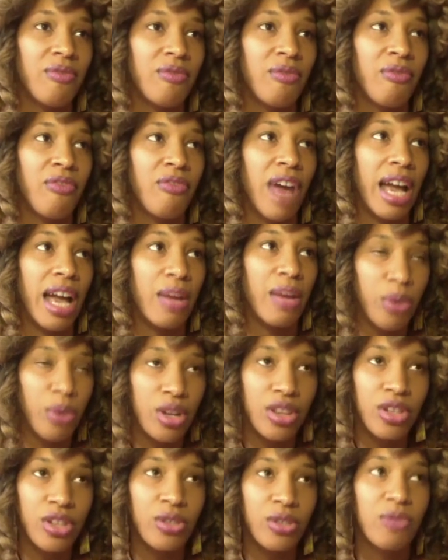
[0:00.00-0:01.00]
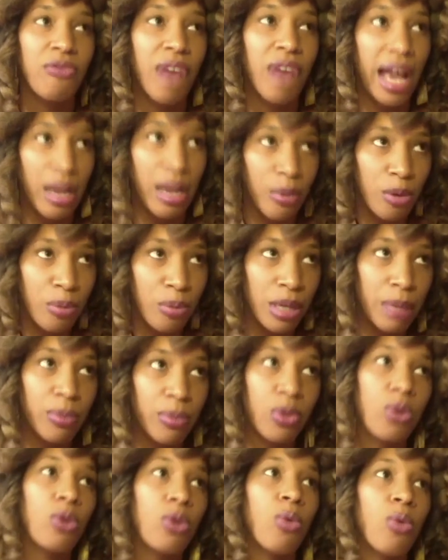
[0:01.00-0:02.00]
vibrant
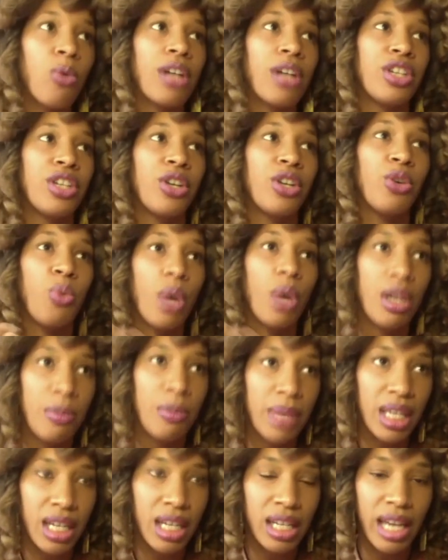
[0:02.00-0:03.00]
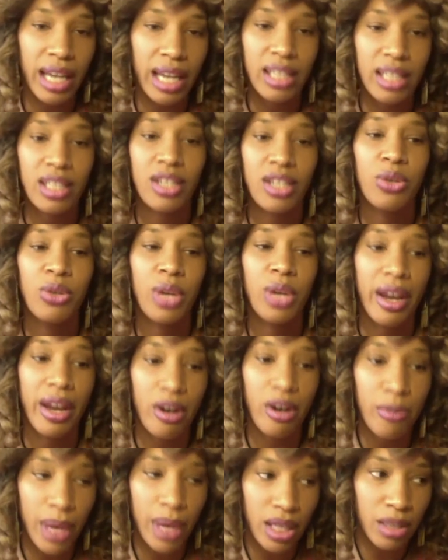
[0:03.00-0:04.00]
people who are watching, who want to be connected, who
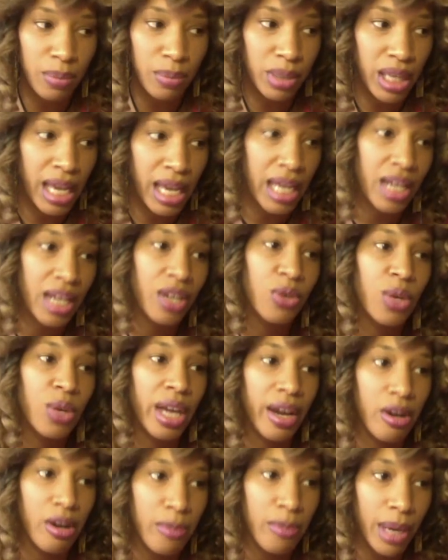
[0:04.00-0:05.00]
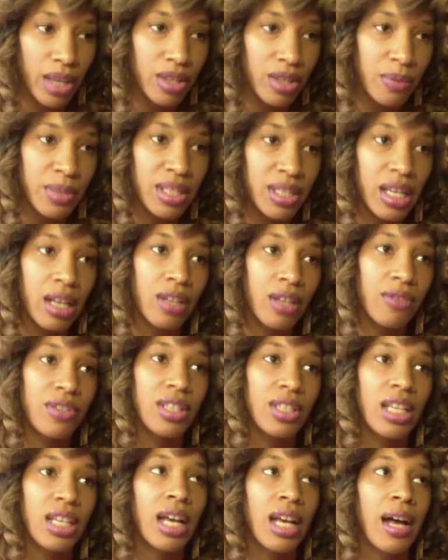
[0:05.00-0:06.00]
care about the planet, who care about
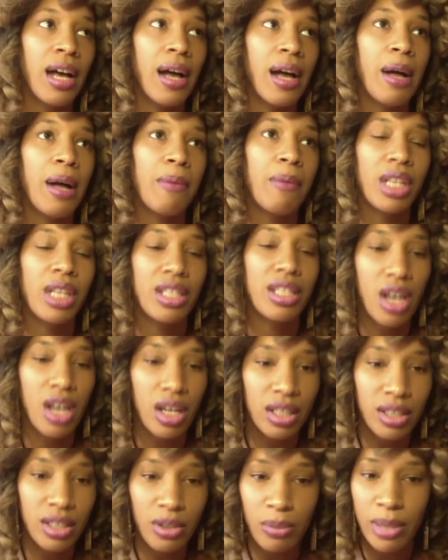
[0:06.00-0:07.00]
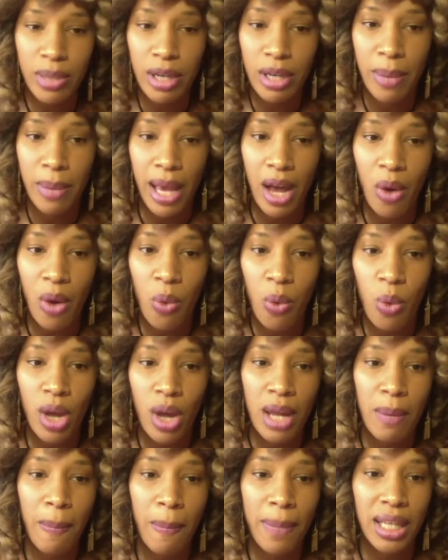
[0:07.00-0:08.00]
themselves. Let's talk a little bit about
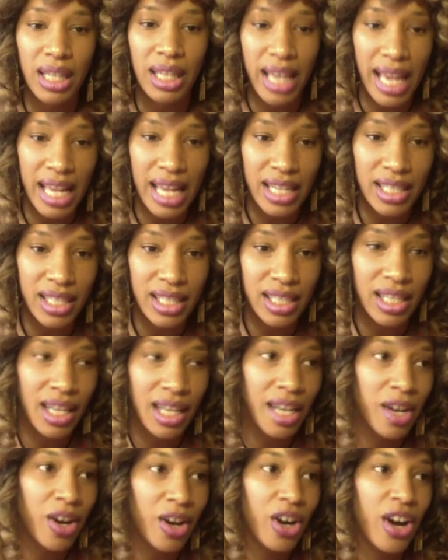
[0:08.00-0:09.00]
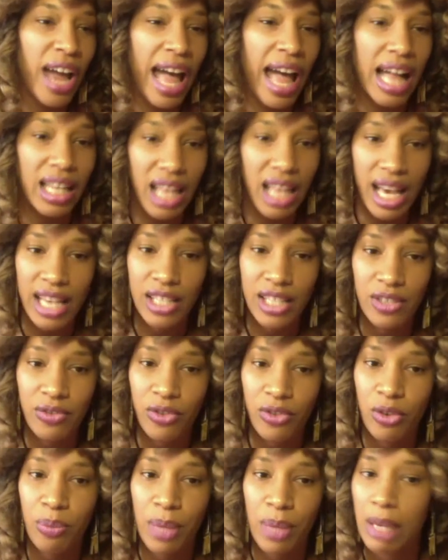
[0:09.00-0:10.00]
what plants are allies
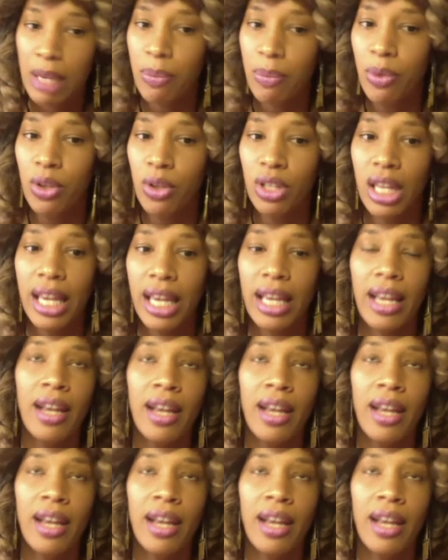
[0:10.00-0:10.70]
for people, like,